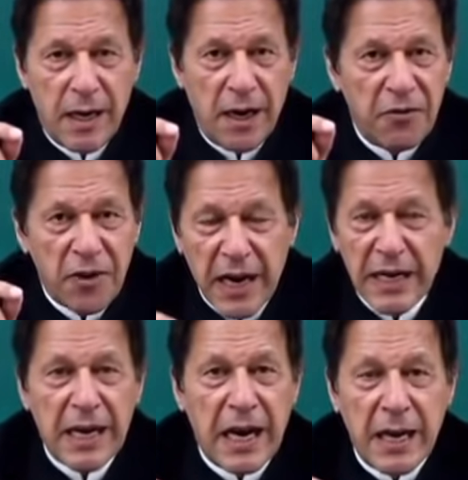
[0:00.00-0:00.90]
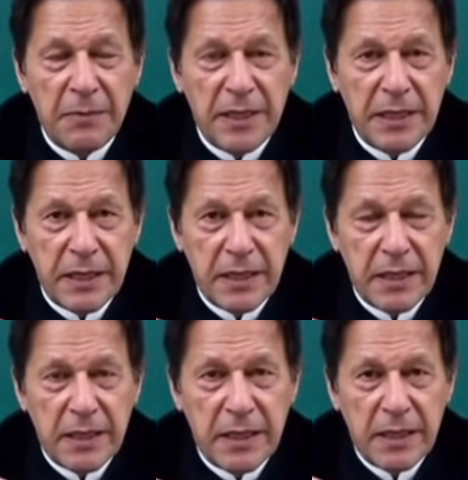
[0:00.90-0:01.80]
Afghan army,
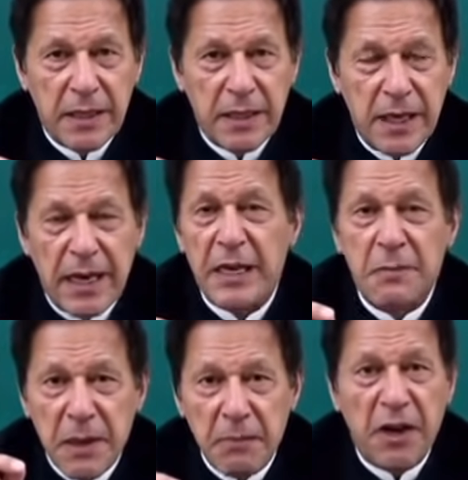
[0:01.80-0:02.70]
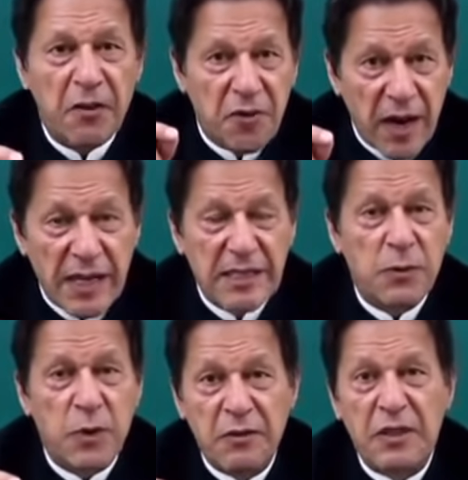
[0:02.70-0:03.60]
and remember, Afghans
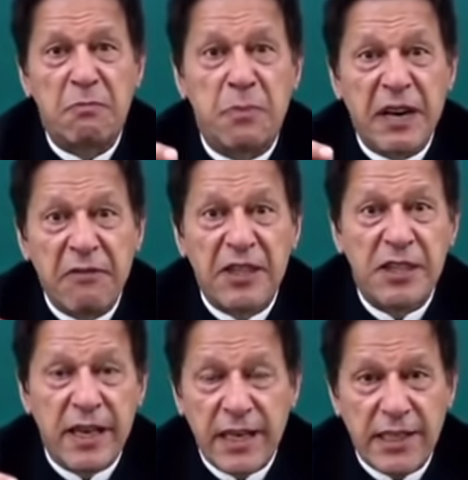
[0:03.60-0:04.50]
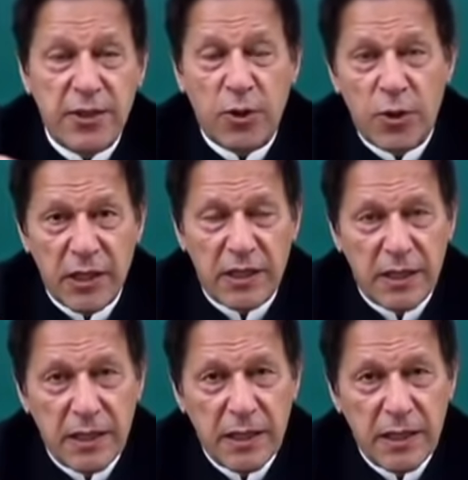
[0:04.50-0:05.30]
are one of the bravest nations on earth.